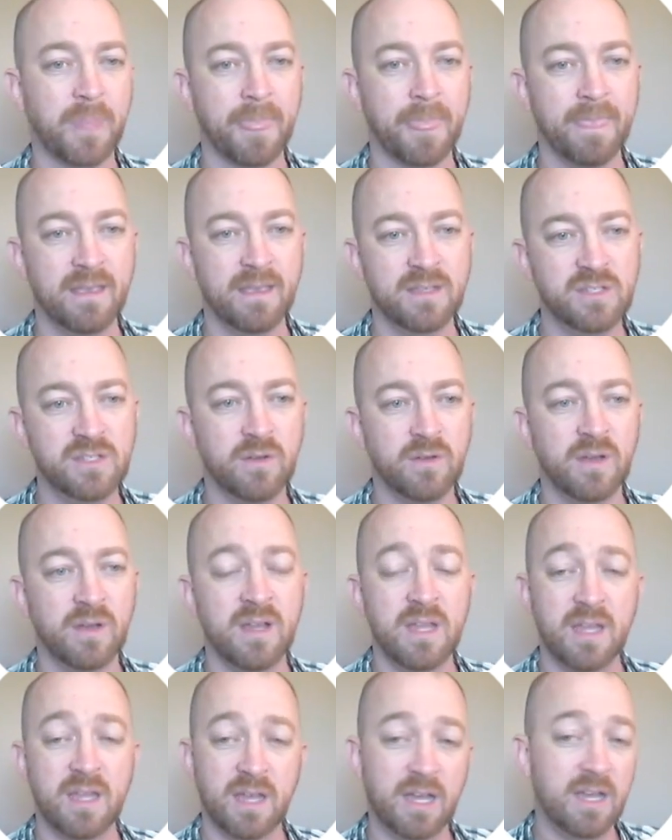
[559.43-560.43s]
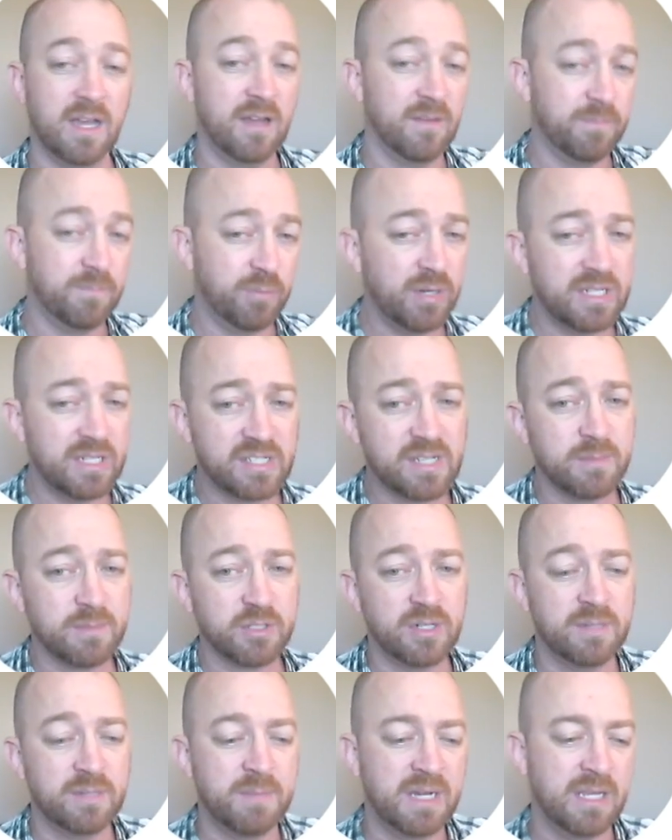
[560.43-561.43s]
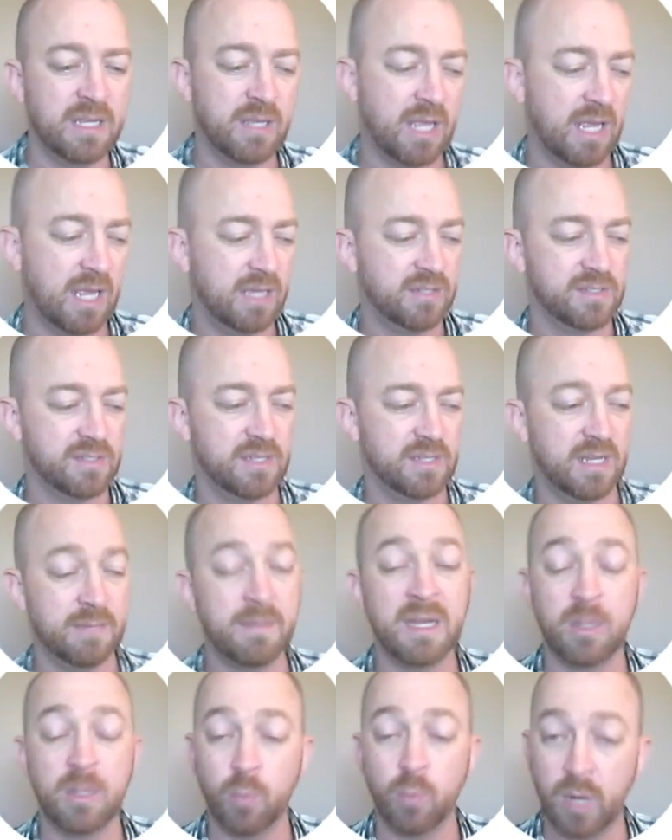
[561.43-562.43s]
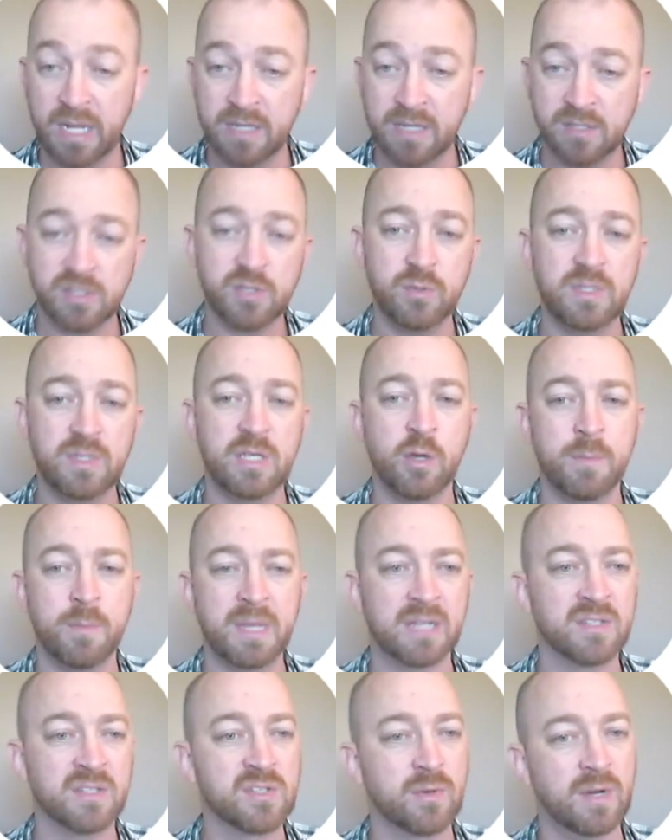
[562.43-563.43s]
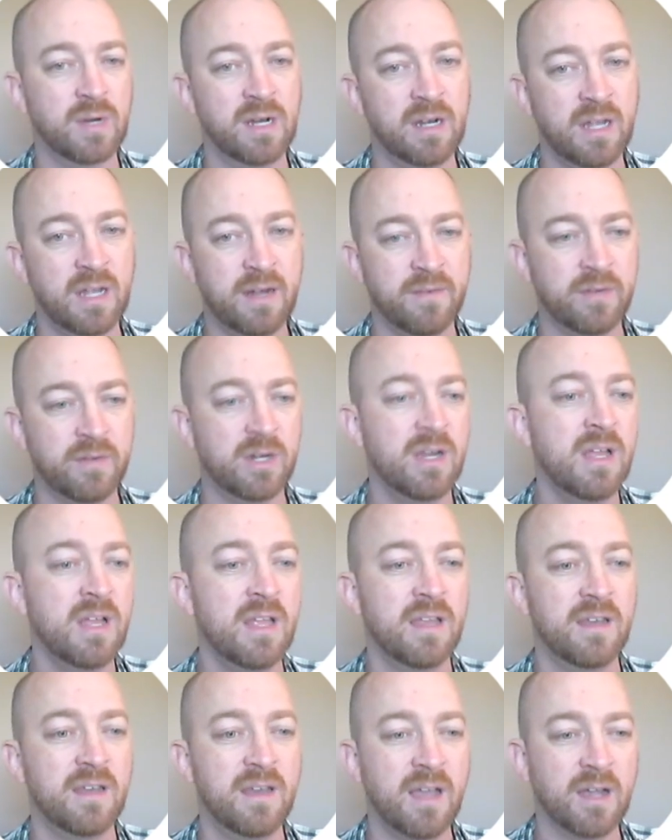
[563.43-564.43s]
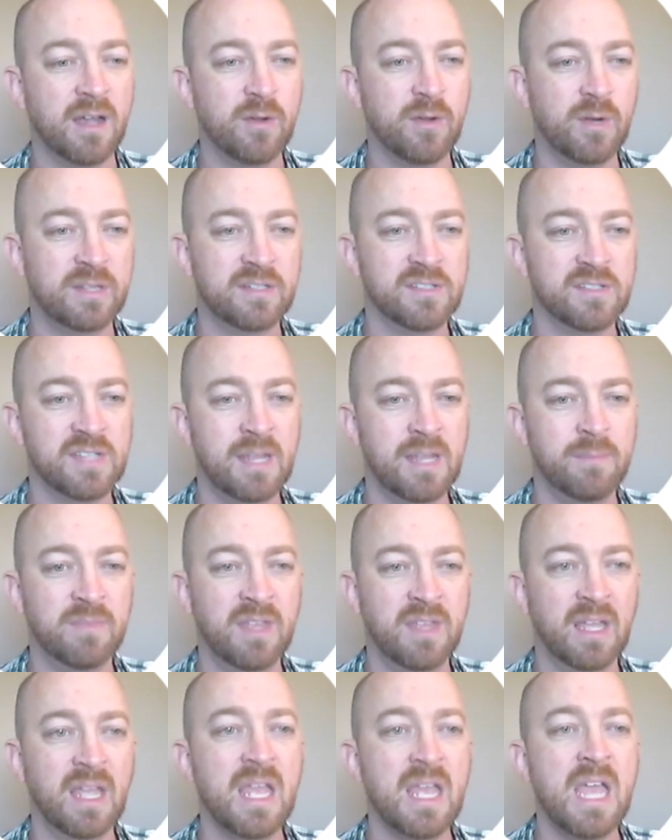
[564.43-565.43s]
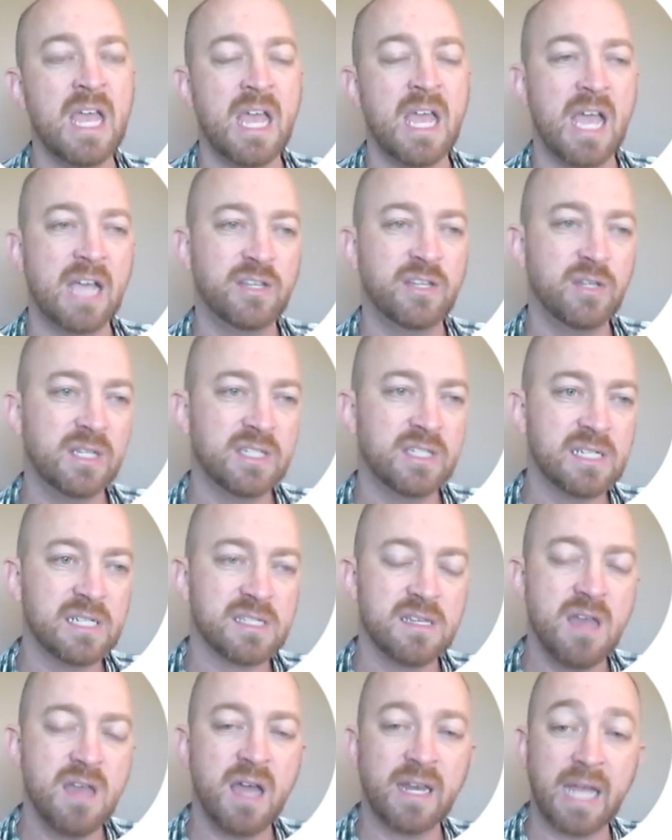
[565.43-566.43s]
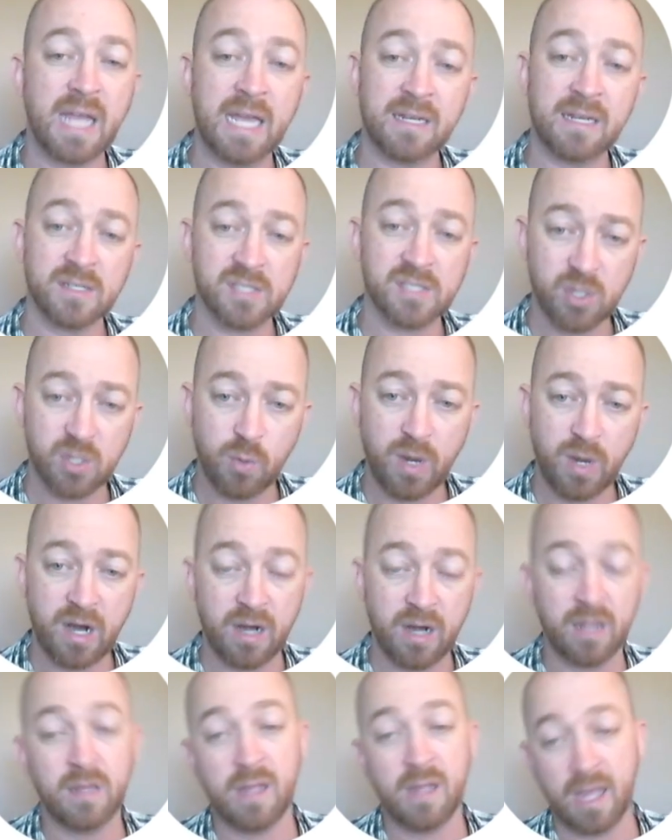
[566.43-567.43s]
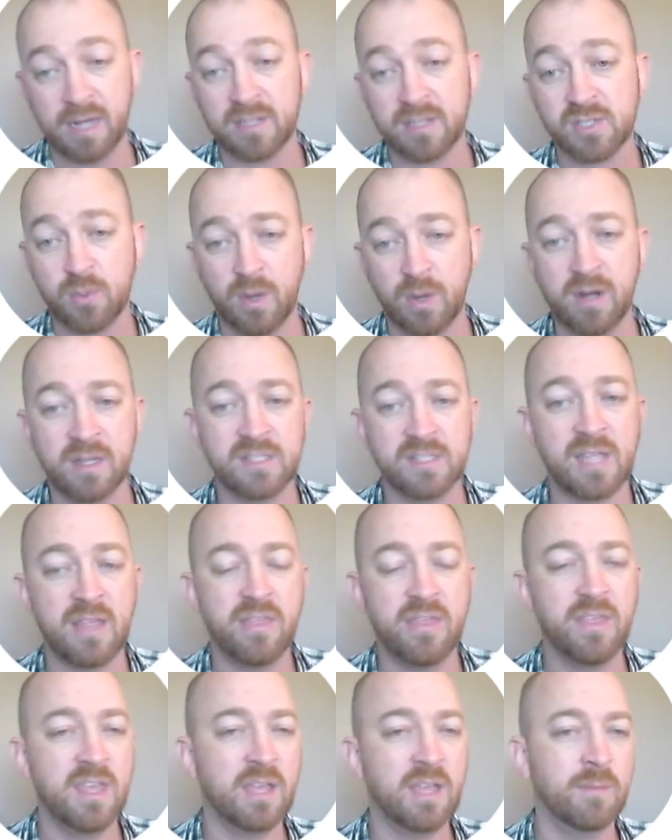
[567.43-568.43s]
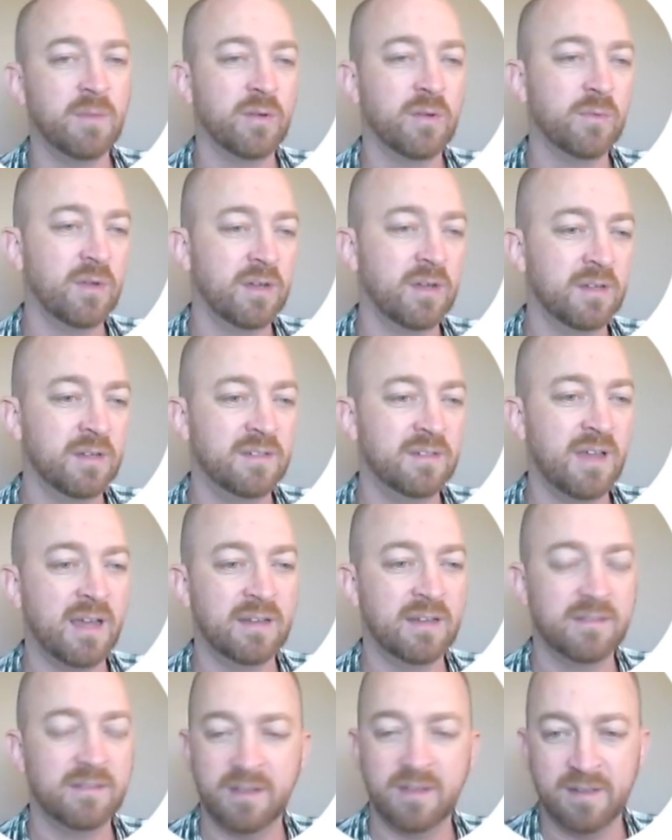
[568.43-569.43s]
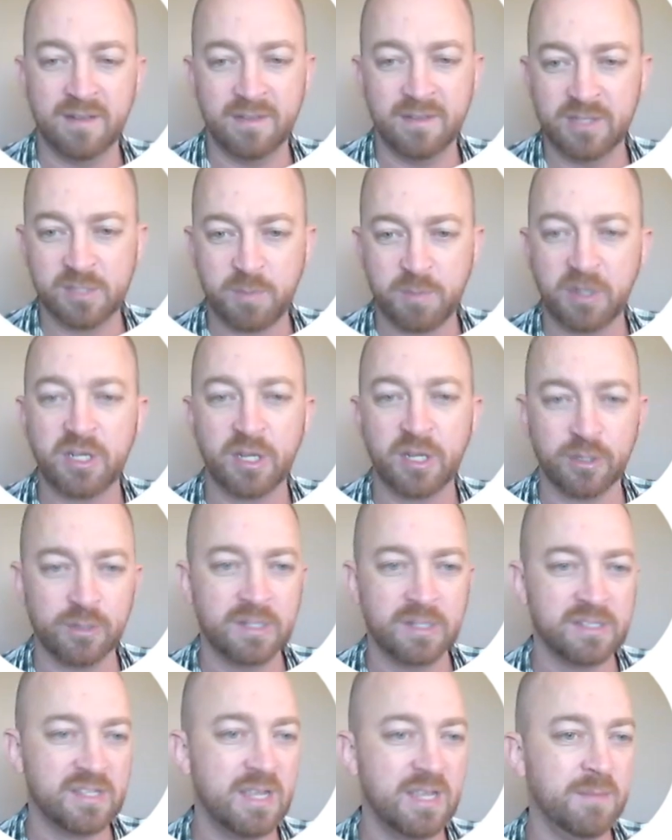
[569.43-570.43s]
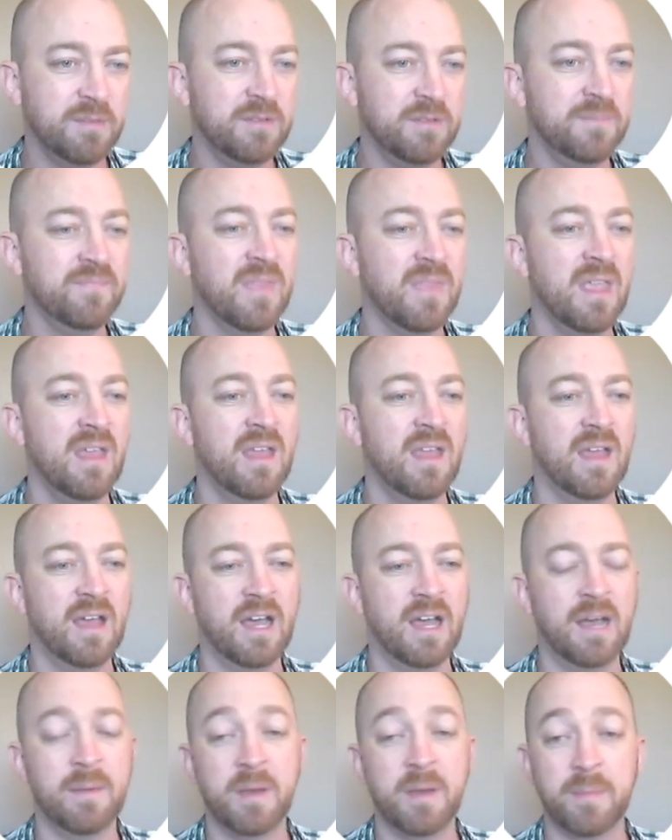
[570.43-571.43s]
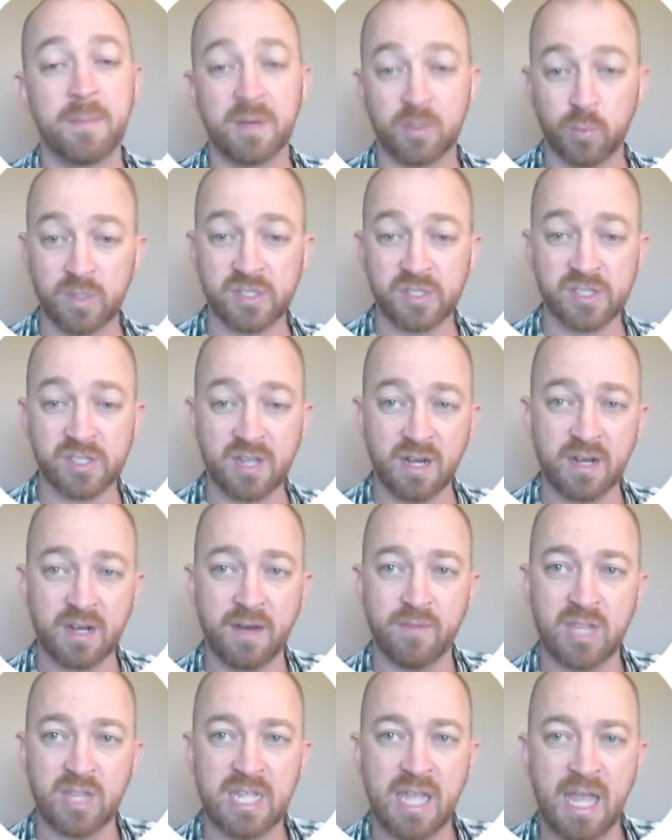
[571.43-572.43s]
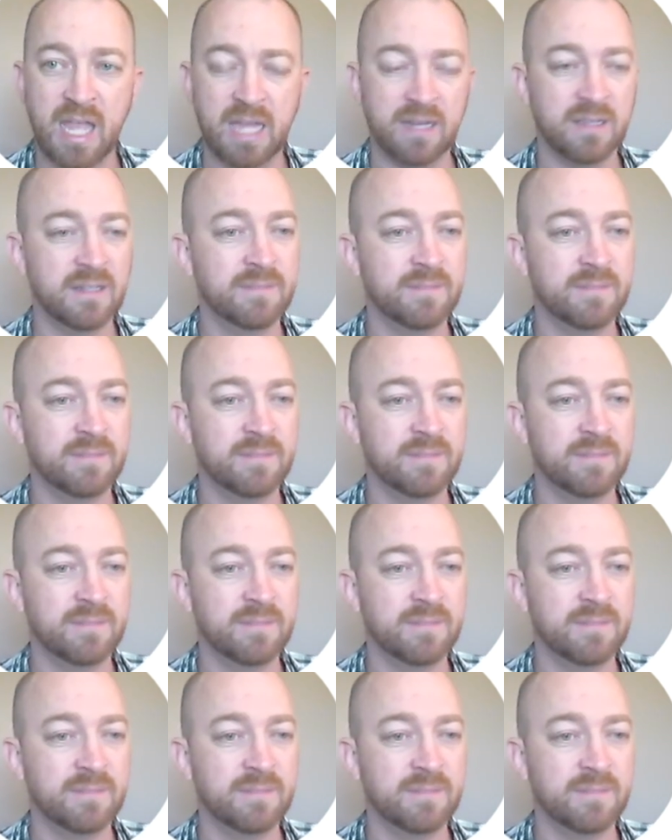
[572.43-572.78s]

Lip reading: So pretty similar in many ways to the omega squared, however, not quite the same thing. As you can see, it's not eta squared. Eta squared is a thing, but not in this particular example. But we're just going to cover the eta.